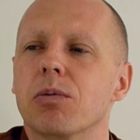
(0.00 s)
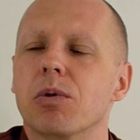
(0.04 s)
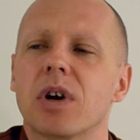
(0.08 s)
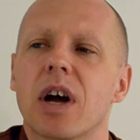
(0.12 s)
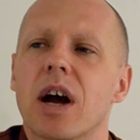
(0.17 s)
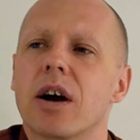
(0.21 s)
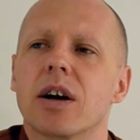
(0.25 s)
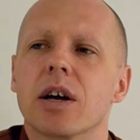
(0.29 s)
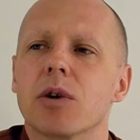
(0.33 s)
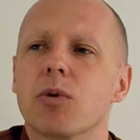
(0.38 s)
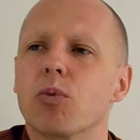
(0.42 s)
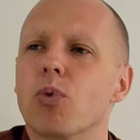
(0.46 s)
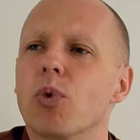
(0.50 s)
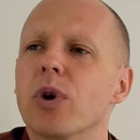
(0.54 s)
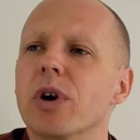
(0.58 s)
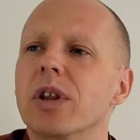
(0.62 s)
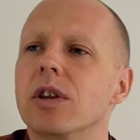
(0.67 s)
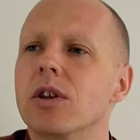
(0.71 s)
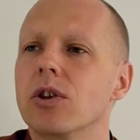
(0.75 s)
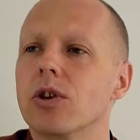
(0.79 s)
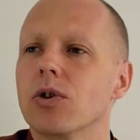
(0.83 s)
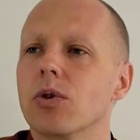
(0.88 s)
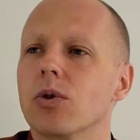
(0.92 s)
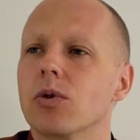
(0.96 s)
carry
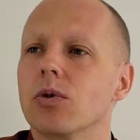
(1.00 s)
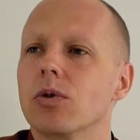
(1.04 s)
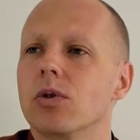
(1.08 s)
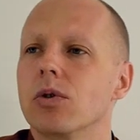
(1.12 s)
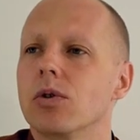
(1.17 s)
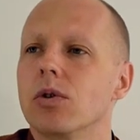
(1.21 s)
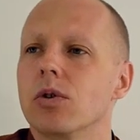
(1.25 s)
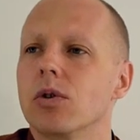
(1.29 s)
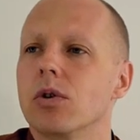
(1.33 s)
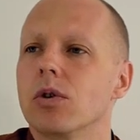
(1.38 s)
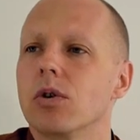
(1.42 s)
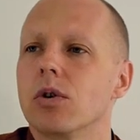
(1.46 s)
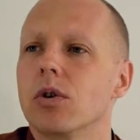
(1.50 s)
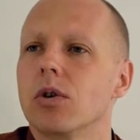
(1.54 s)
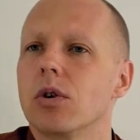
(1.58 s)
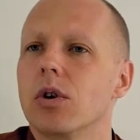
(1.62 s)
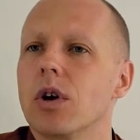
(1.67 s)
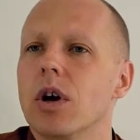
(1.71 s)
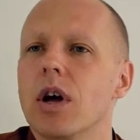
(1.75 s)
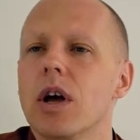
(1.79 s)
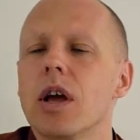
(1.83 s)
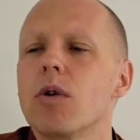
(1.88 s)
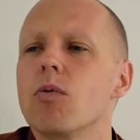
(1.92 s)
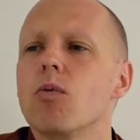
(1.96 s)
with you.
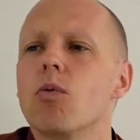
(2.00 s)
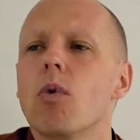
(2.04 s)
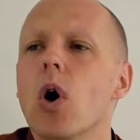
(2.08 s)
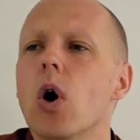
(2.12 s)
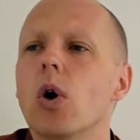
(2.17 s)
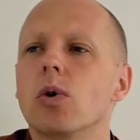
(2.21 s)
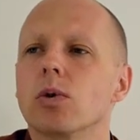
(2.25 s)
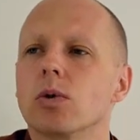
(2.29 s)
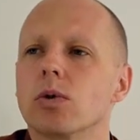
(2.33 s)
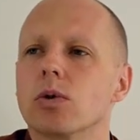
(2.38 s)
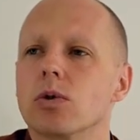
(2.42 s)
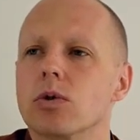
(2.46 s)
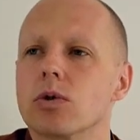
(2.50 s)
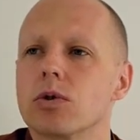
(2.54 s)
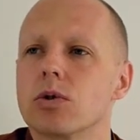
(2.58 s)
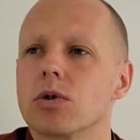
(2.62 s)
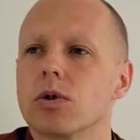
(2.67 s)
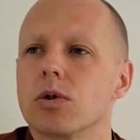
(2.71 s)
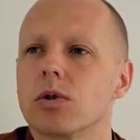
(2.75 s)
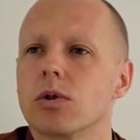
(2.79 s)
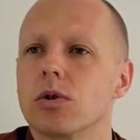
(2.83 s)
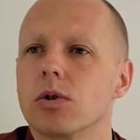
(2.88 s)
It won't.